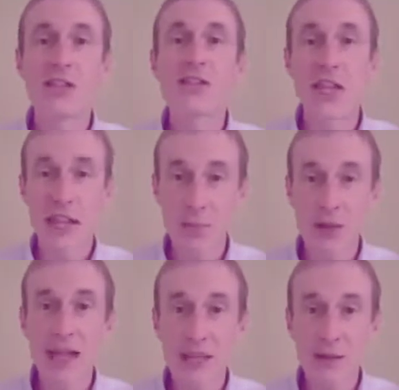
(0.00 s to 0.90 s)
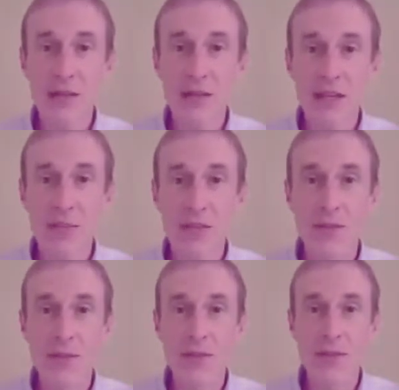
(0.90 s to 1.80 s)
they scan back in when they
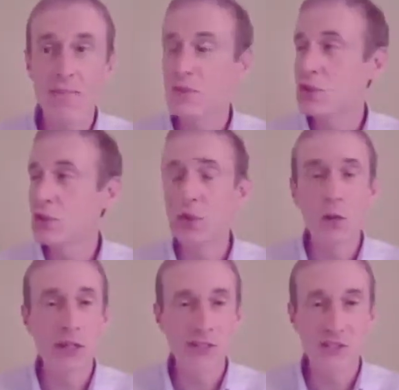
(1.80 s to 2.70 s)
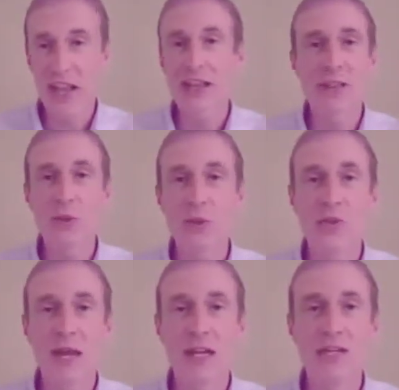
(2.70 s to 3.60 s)
come in the building. So you know
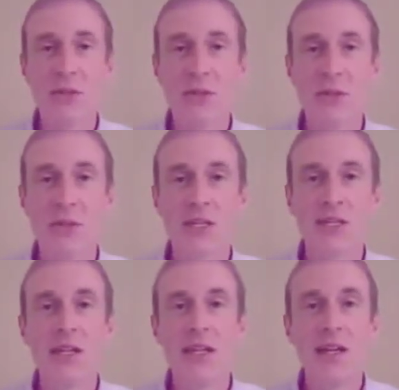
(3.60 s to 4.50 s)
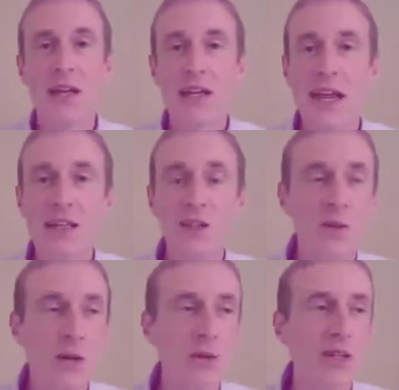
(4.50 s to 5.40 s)
exactly who's back in your building.
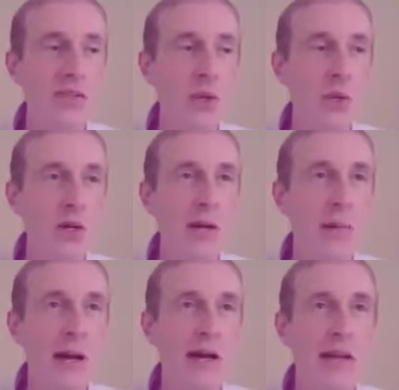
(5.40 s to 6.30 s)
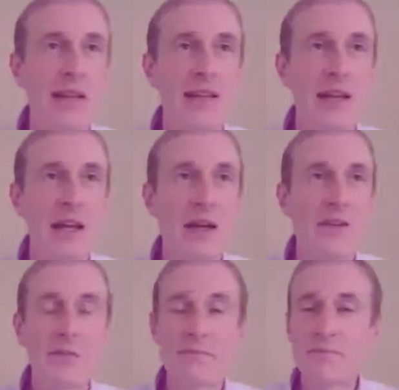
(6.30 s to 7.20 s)
Again, you don't need to worry about anything
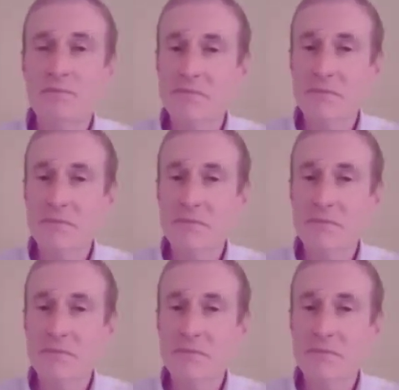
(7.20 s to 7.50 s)
else.